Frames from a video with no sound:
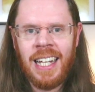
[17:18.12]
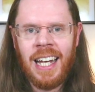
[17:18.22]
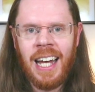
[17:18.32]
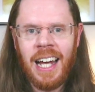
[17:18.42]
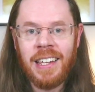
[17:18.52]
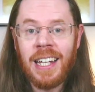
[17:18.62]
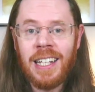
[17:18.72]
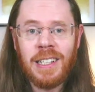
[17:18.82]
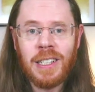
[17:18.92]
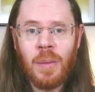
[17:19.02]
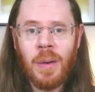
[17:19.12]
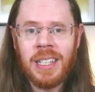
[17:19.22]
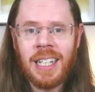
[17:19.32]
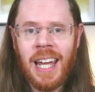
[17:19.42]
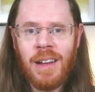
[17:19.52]
Uh, thank you so
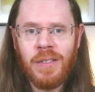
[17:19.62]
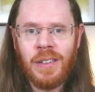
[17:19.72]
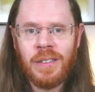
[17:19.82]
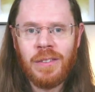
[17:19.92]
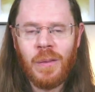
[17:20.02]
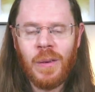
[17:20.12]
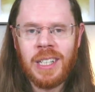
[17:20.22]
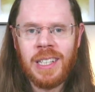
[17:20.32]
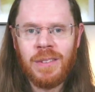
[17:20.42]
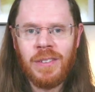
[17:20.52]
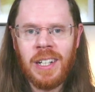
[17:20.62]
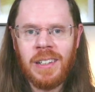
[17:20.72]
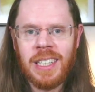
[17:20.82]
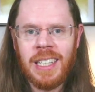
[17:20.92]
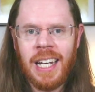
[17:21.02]
much again for, for watching this video
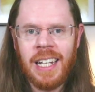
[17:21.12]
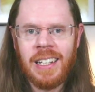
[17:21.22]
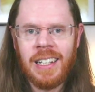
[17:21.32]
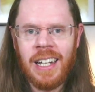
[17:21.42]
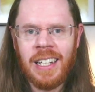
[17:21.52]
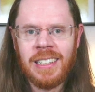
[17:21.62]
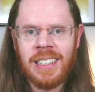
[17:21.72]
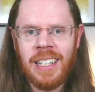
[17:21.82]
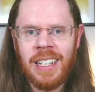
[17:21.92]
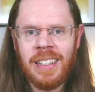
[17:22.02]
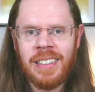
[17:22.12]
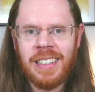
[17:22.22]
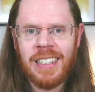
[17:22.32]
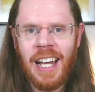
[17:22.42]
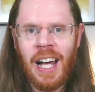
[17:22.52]
today and uh,
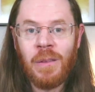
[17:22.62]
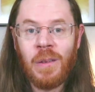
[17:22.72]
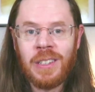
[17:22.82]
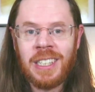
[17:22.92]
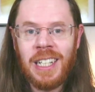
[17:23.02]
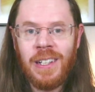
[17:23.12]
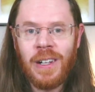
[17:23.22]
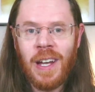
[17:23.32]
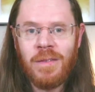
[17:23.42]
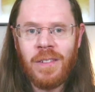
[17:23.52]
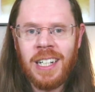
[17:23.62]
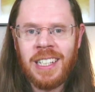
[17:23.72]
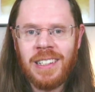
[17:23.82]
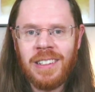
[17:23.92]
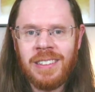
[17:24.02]
I will see you again very
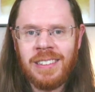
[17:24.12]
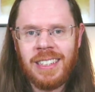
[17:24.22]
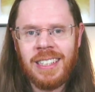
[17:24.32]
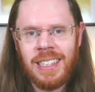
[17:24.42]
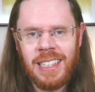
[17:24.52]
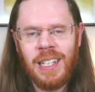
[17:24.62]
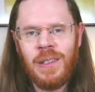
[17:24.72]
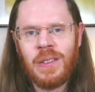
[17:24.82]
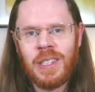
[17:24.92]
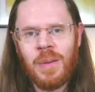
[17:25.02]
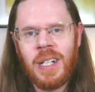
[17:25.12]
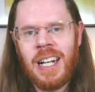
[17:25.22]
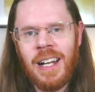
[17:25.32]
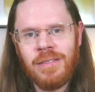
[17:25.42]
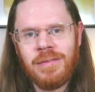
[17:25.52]
soon. Sending you all so much
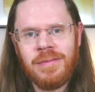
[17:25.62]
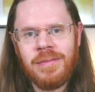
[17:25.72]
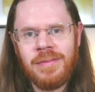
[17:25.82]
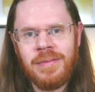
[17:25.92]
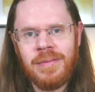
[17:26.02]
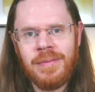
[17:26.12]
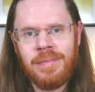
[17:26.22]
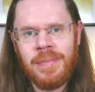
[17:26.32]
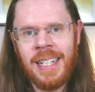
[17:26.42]
love. Bye.